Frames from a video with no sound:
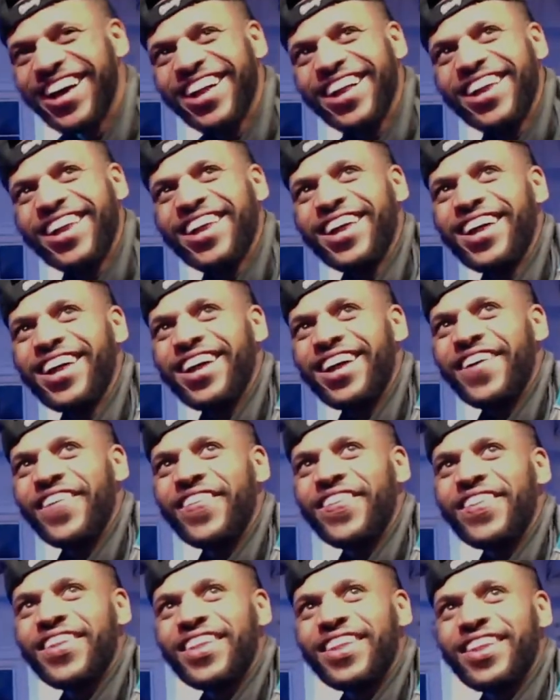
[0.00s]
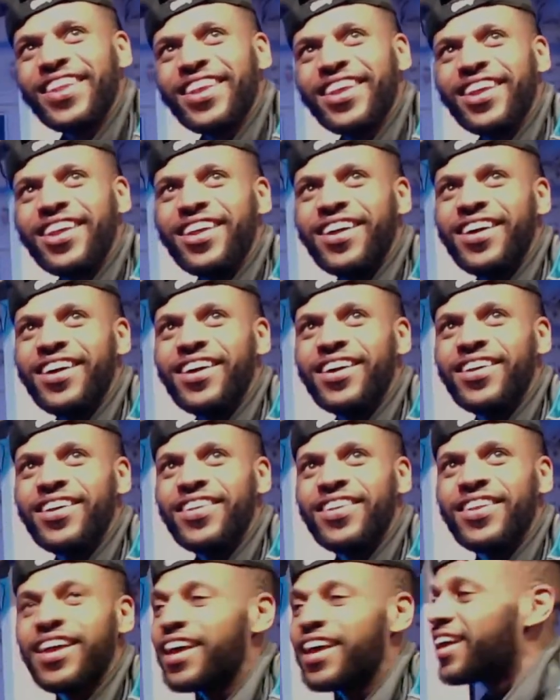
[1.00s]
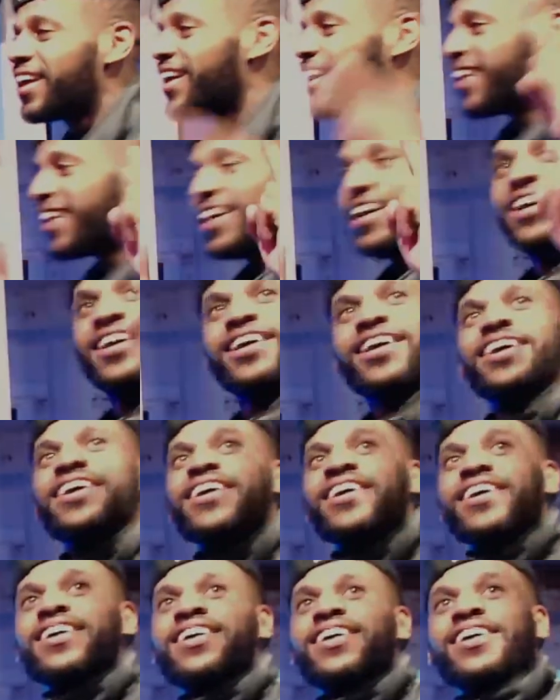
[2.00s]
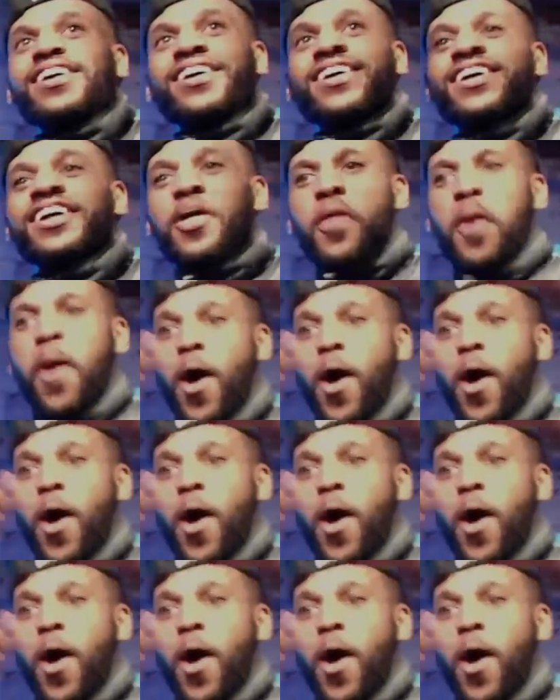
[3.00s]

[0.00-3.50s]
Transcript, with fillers: if you want more. Thank you, Tyke. Thank you, Chai. This is live.